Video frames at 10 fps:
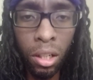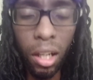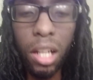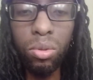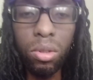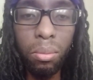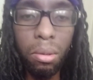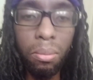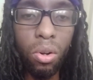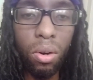And that's what some
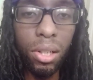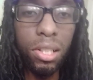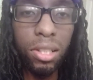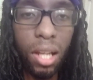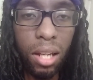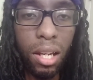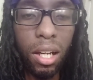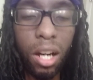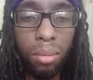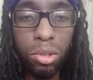people don't understand. They
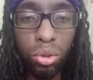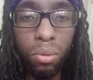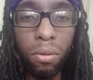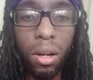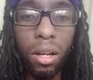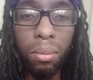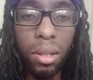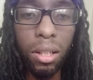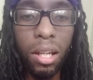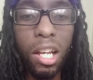come to you for help
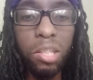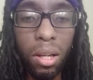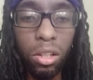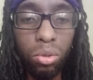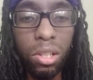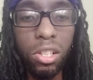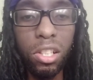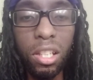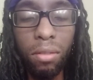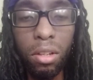and then they expect you to
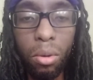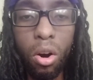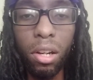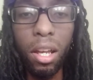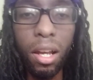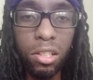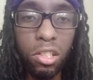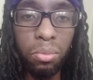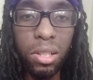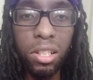just give them all the
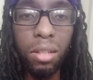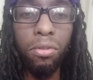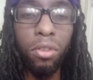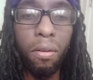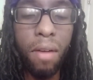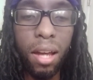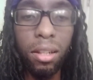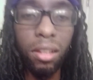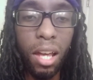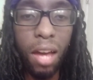answers. But see, for the fact
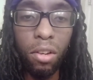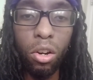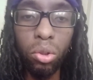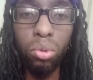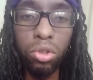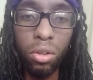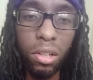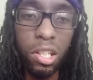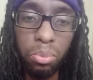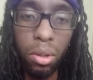that they haven't gone through certain
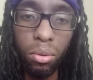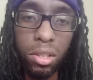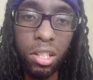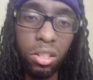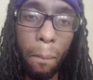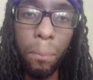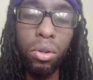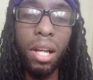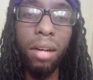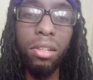experiences to
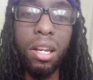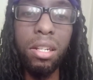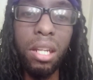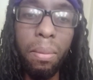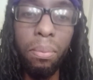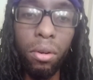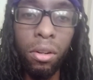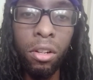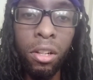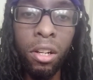pull out that deeper
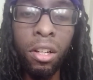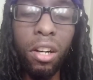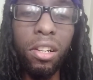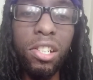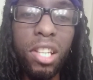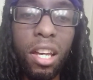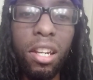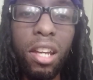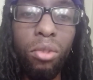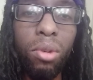
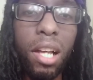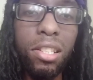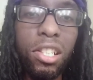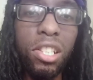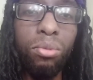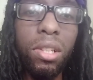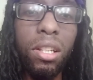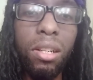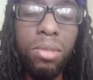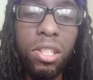understanding and realization
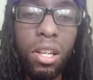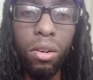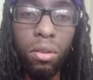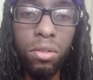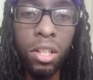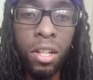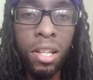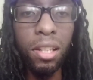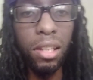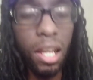within themselves,
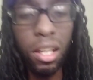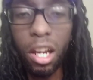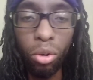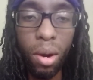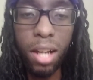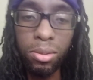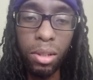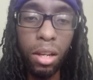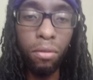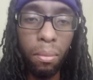they can't grasp
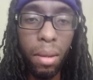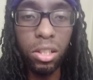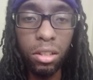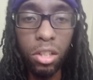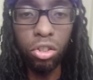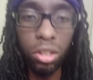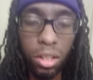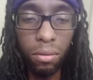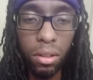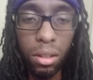the information that you're
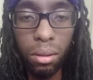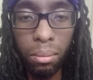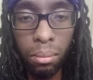giving them.